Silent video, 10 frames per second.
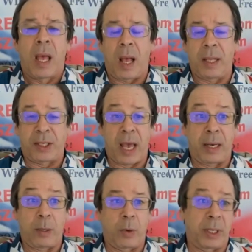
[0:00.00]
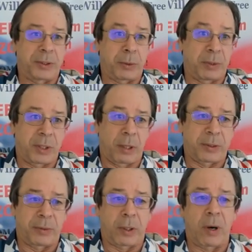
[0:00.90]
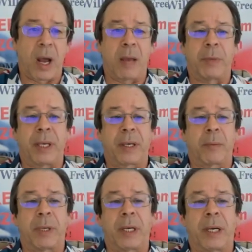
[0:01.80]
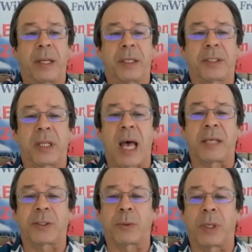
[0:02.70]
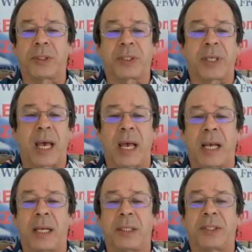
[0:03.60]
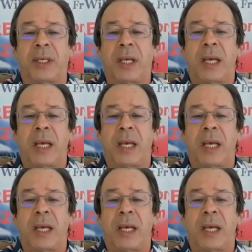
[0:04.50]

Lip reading: to anyone as a result of the crime being committed. And this last one says